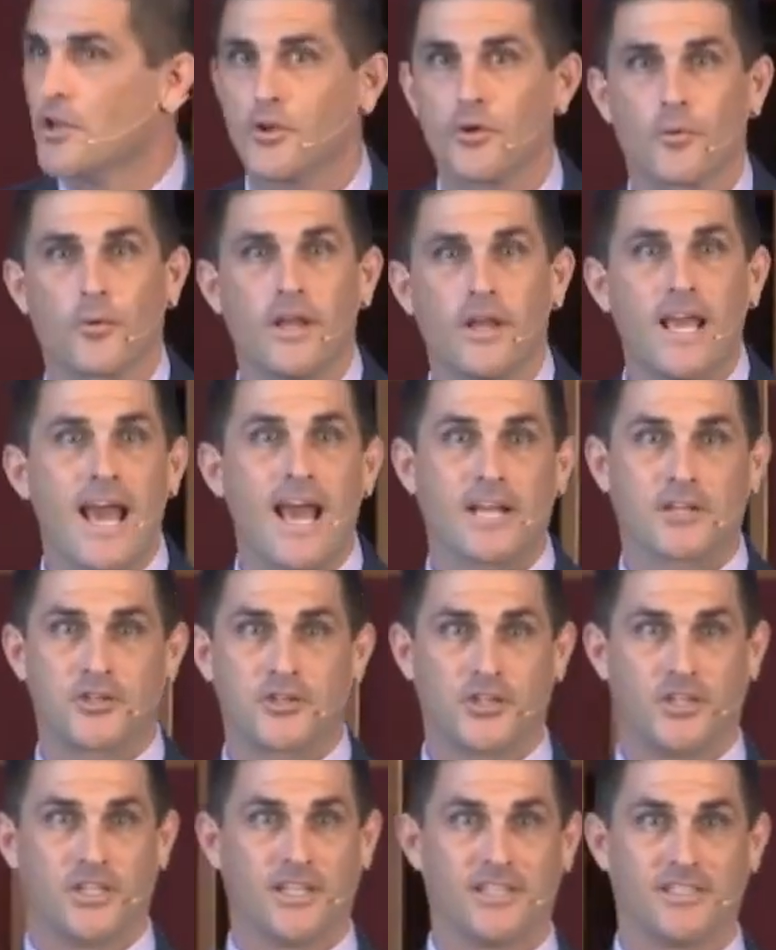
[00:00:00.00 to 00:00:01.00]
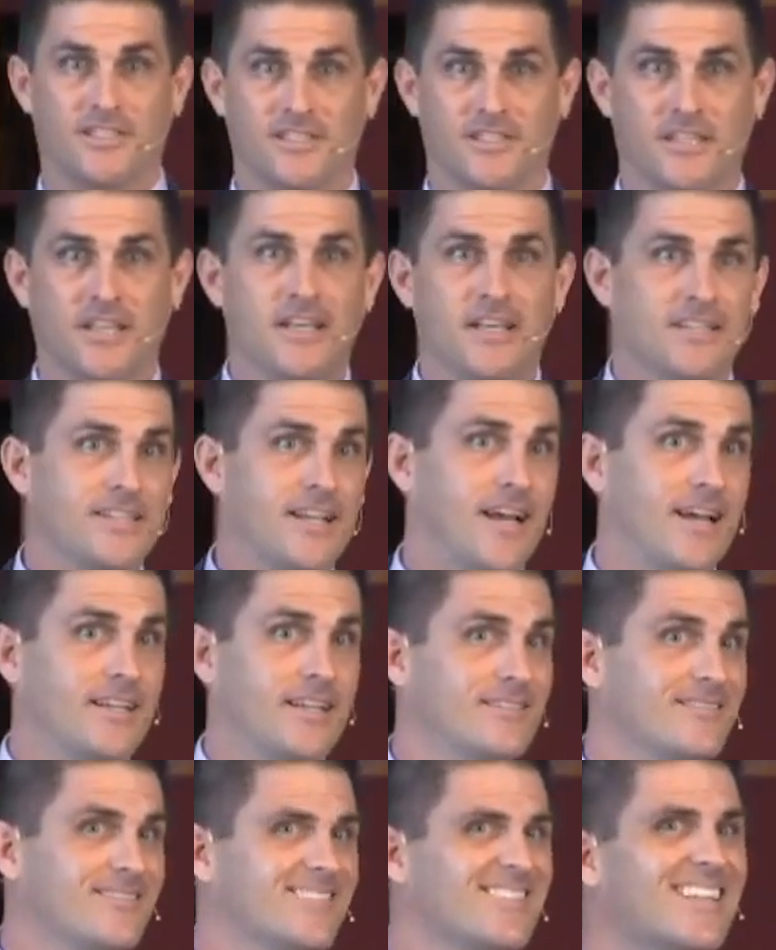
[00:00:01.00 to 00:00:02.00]
your reaction is
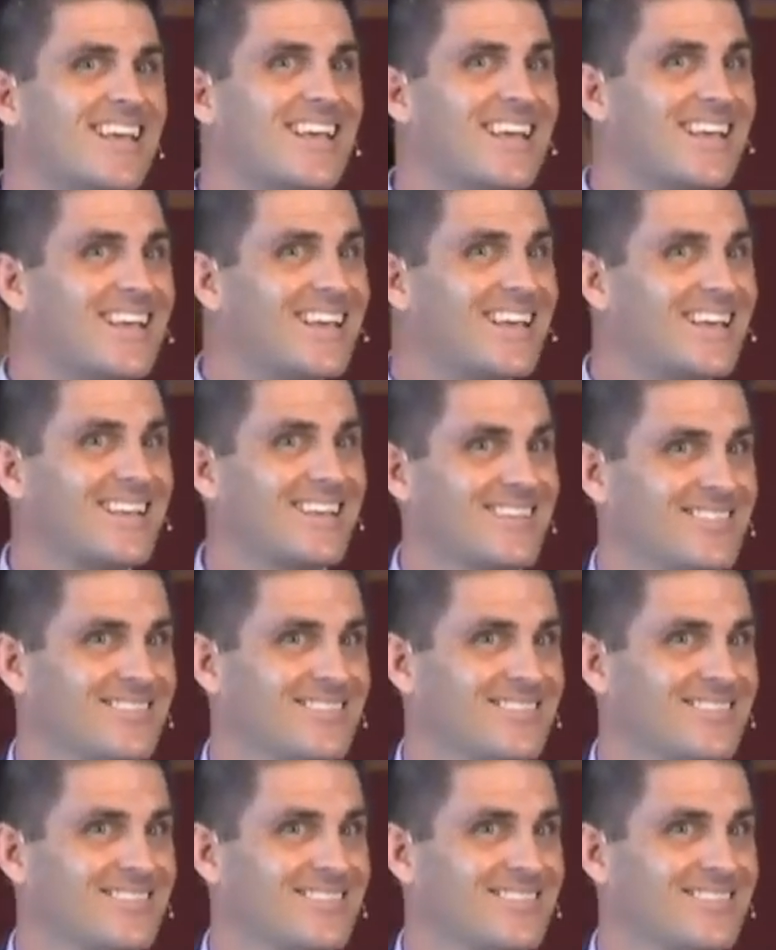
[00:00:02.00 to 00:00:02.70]
not, nah